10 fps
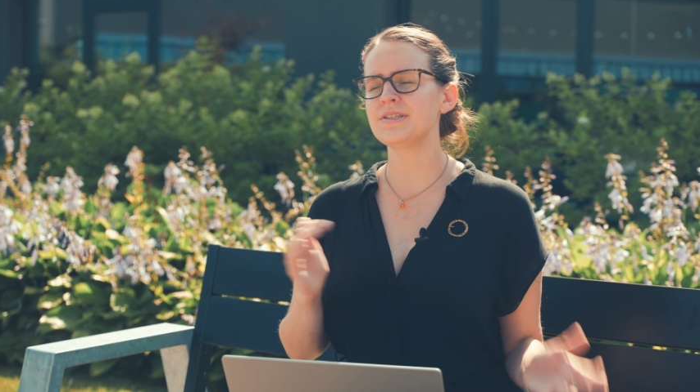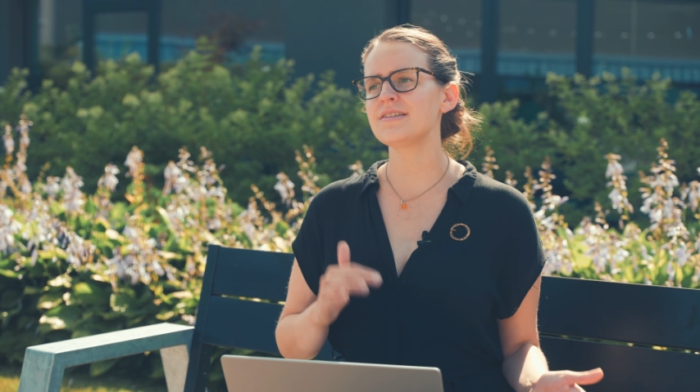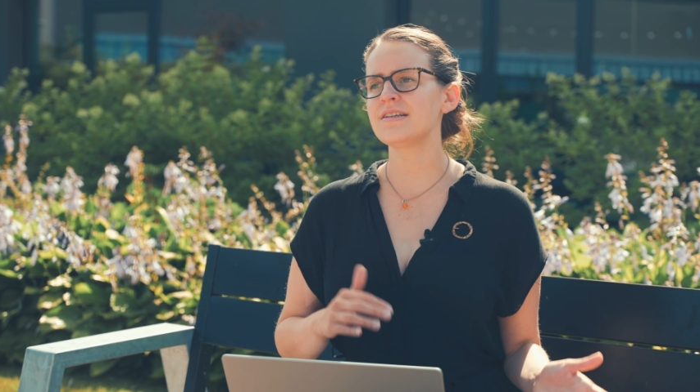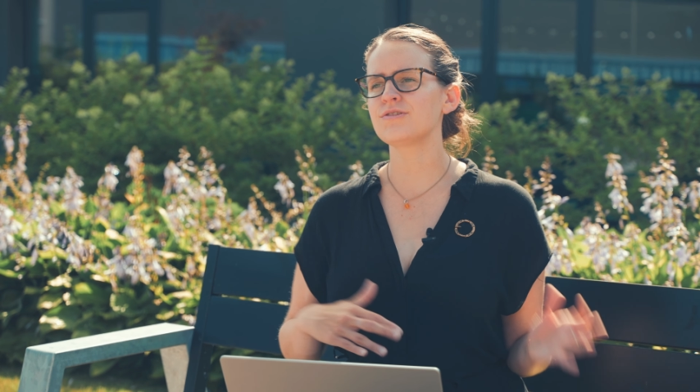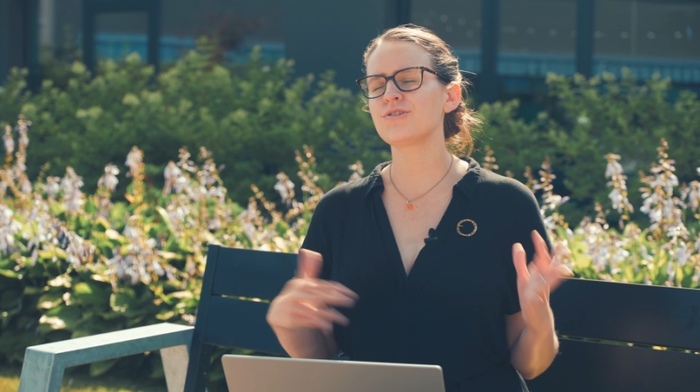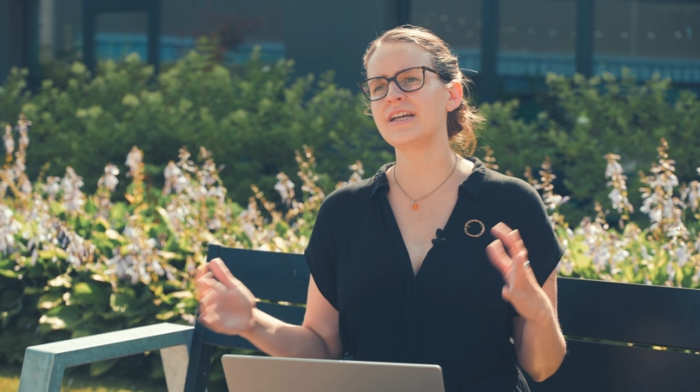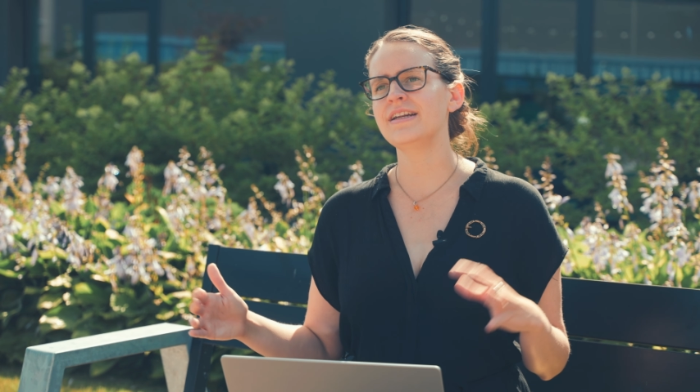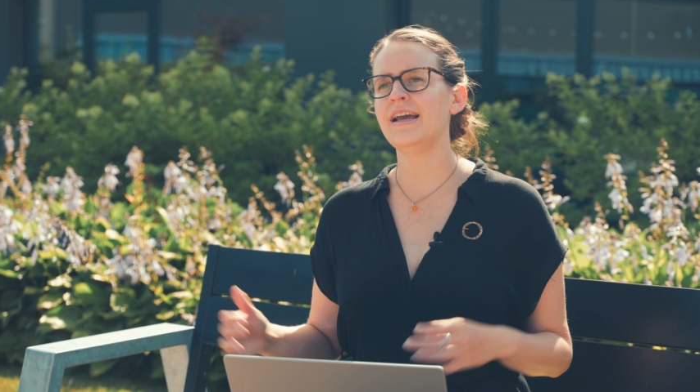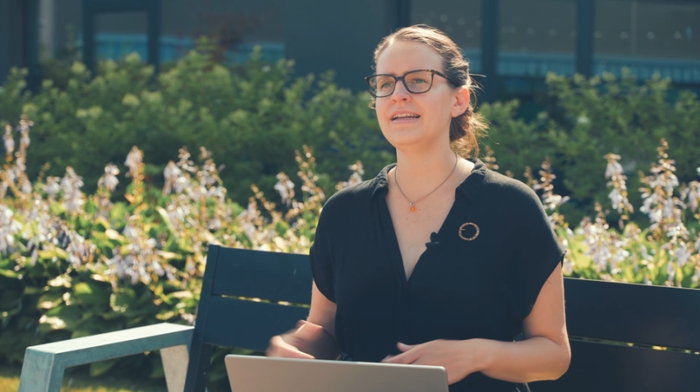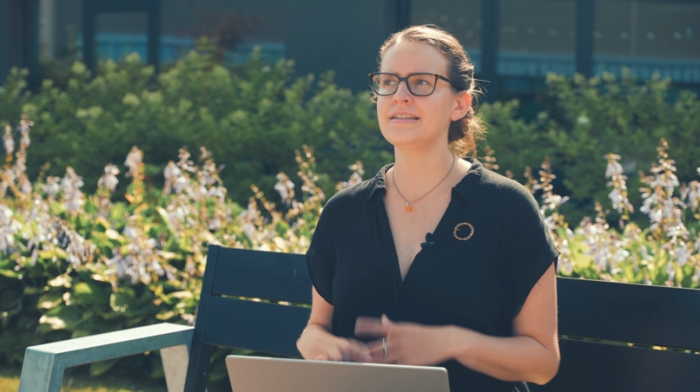doesn't
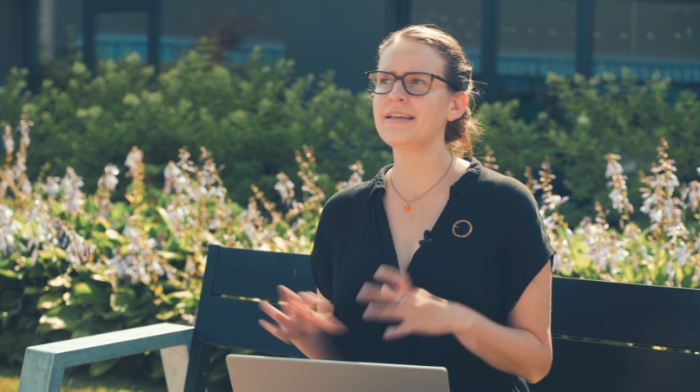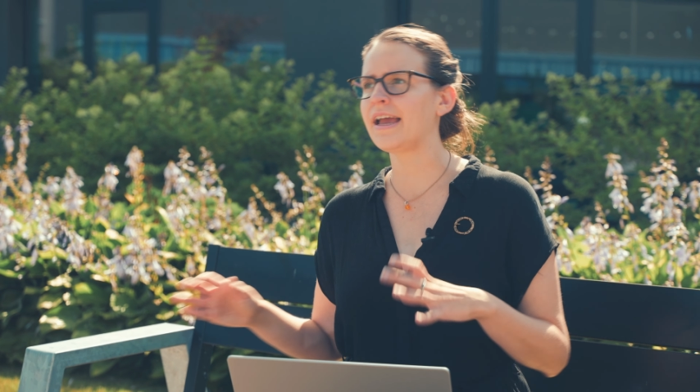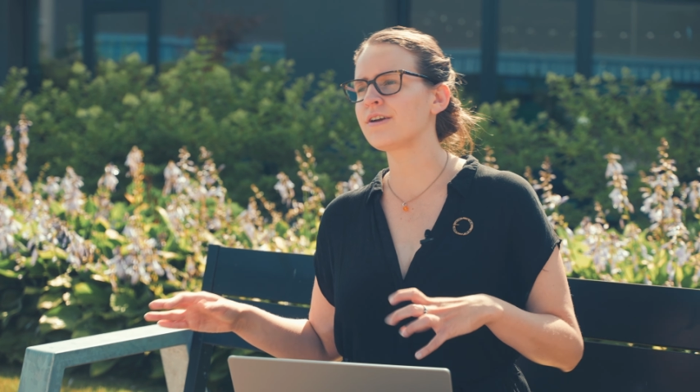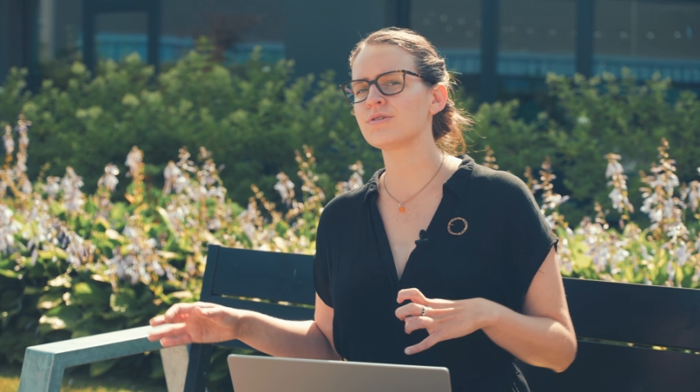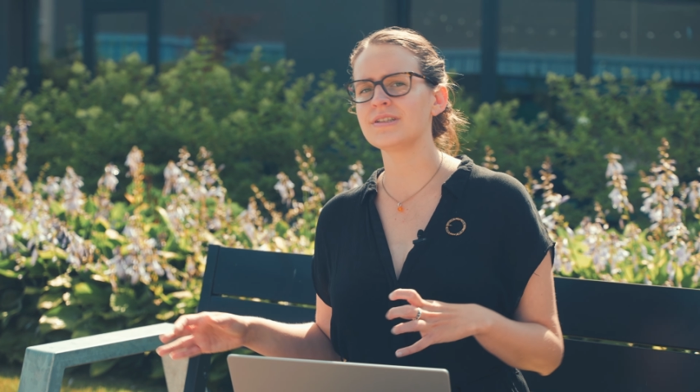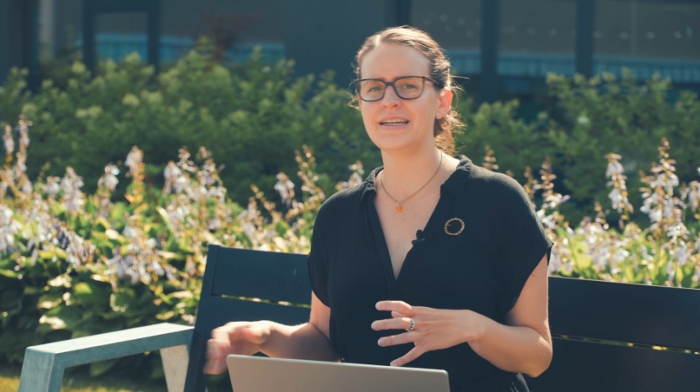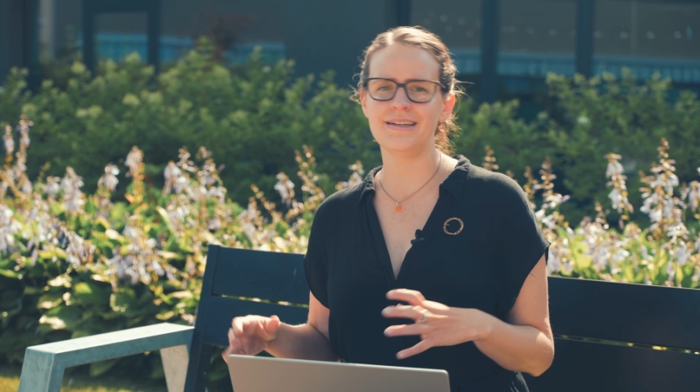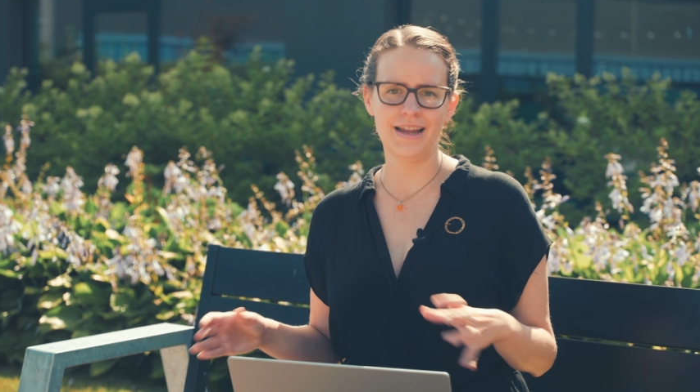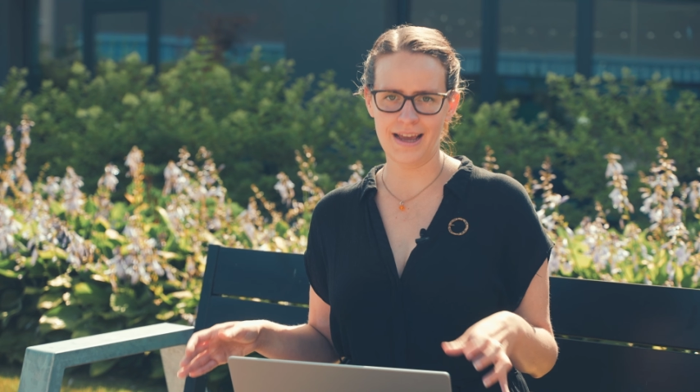create any tech-related